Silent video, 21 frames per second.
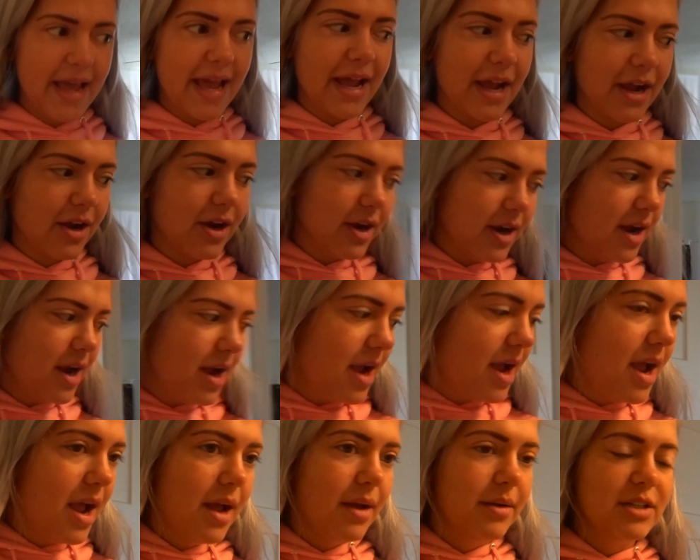hair
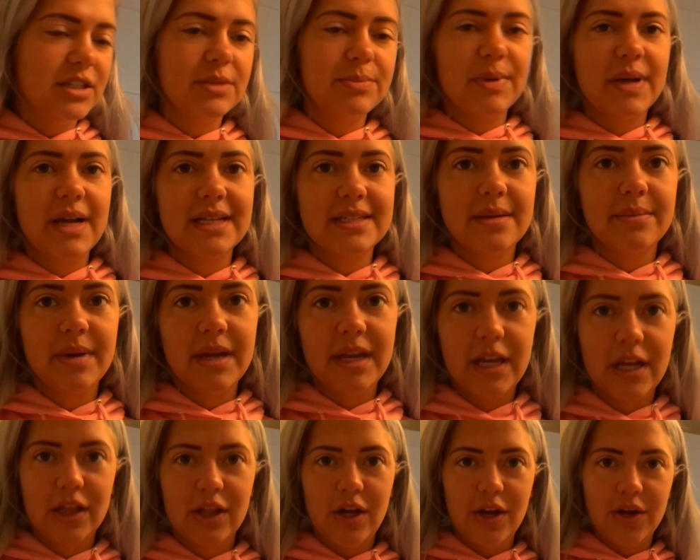just because I'm
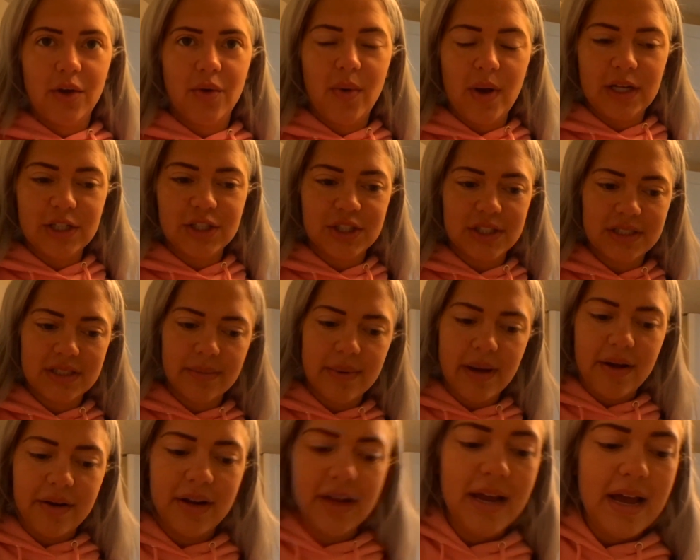getting a lot of questions
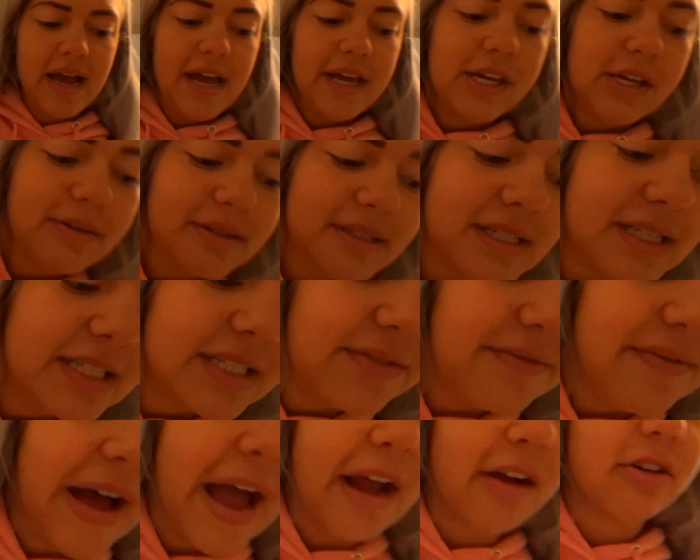about it. I used this
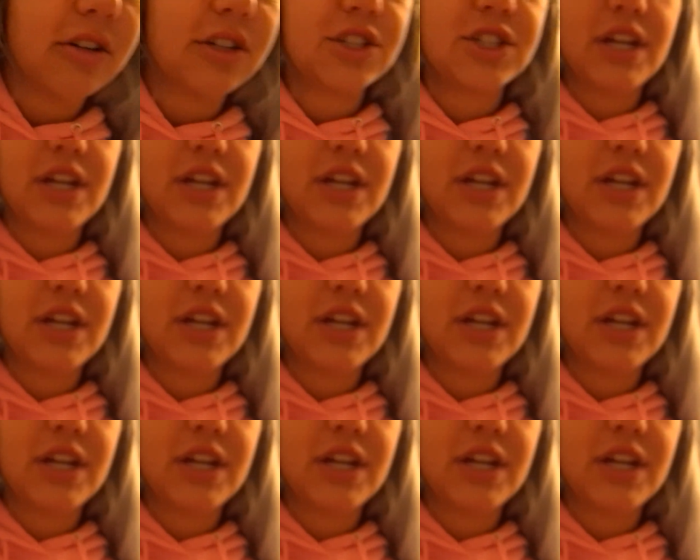viral